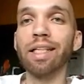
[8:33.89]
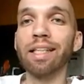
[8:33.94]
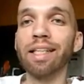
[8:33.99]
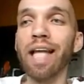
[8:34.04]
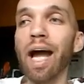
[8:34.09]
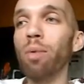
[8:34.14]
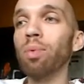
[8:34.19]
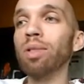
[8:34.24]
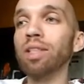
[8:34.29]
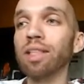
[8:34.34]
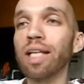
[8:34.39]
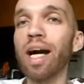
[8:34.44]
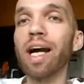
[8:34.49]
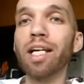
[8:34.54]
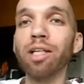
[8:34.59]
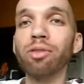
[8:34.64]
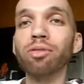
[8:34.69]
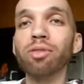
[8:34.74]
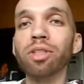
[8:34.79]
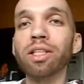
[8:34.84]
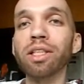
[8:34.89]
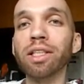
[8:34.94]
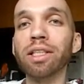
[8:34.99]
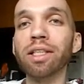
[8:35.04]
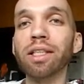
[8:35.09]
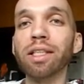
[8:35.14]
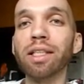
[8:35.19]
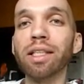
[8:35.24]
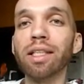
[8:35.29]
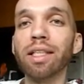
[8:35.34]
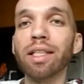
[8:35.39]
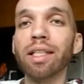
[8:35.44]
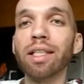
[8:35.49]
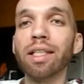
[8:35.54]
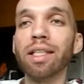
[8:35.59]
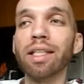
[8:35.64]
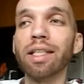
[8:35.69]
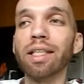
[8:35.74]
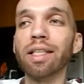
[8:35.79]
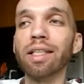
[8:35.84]
That was kind of the
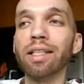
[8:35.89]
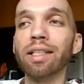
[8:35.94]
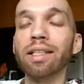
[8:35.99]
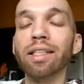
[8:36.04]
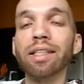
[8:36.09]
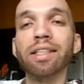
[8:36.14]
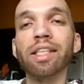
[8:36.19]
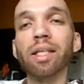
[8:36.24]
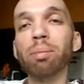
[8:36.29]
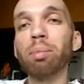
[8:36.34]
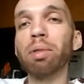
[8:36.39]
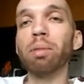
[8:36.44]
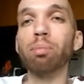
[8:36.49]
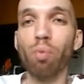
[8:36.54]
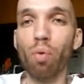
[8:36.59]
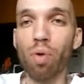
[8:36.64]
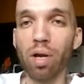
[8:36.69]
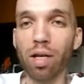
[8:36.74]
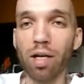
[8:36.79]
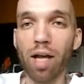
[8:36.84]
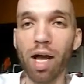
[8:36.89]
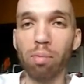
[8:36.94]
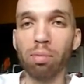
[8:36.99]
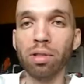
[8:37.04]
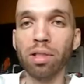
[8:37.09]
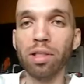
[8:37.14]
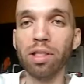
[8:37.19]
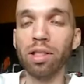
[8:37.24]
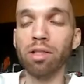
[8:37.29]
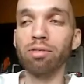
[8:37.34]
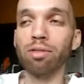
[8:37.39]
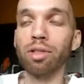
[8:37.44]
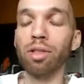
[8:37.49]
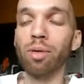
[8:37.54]
tipping point, I believe.